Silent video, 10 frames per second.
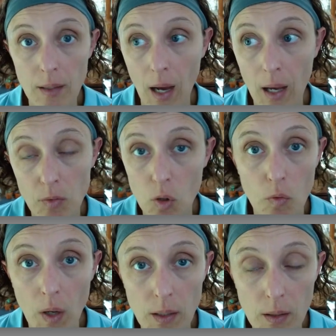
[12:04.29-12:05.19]
I have to go
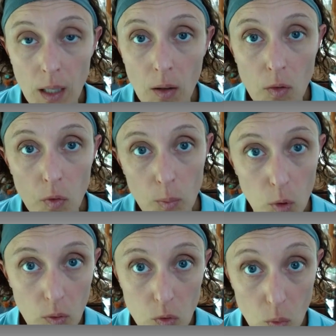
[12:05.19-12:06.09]
find an accounting firm
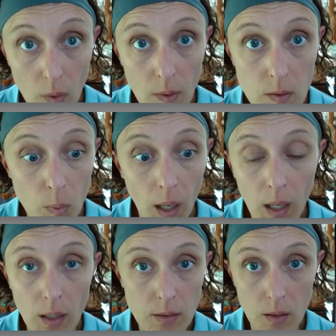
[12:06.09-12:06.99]
who can do it this
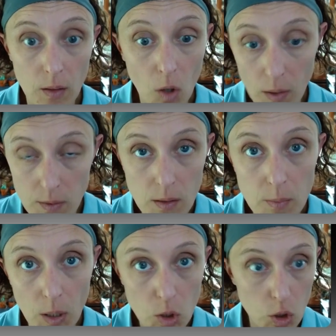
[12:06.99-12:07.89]
way. It's going to cost this
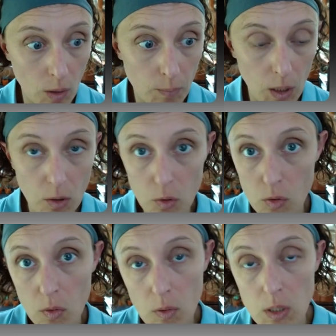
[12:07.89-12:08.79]
much. I'm going to go
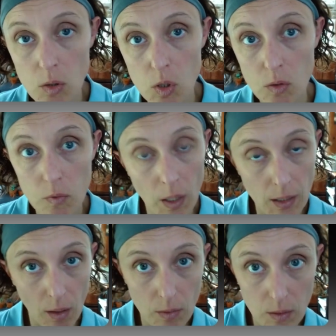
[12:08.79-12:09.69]
do the research and
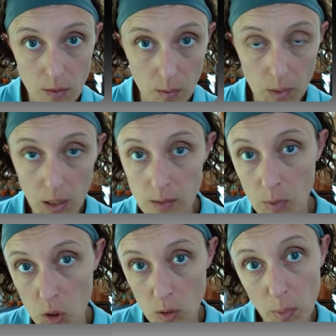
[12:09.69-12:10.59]
find out, and it's going to be this
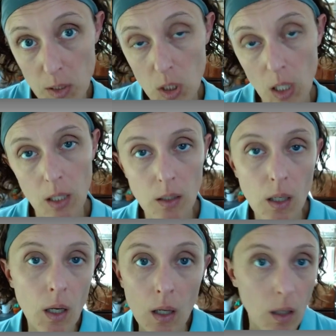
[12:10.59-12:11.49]
much in the budget and,
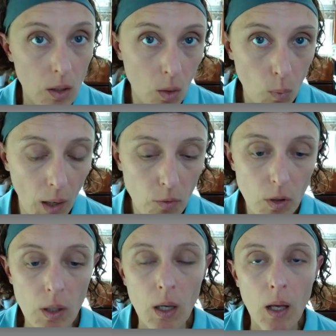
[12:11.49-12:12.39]

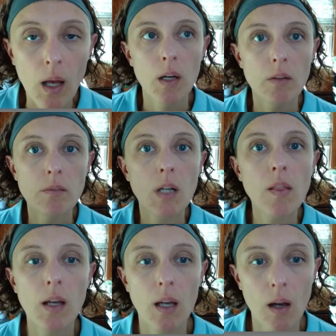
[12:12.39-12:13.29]
whatever. If
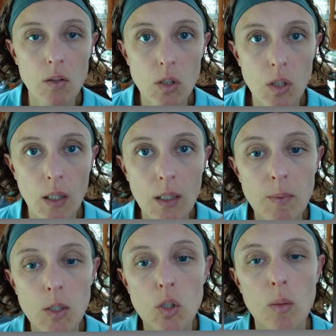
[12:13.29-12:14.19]
nothing else, at
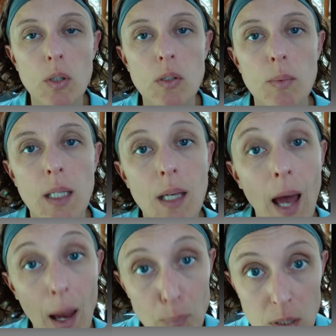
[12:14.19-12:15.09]
least make sure the books are being
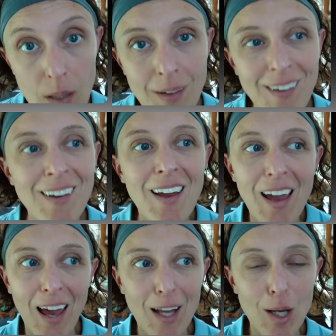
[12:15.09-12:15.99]
kept
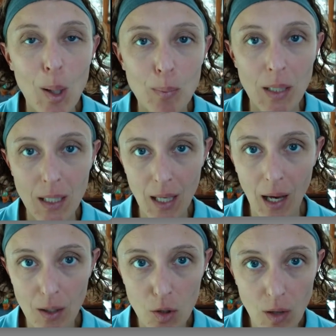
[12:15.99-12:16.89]
and being
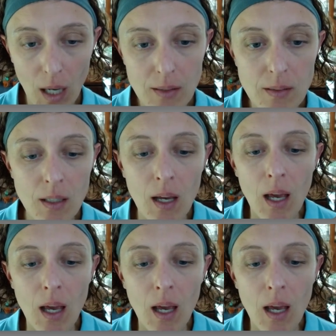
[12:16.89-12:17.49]
categorized.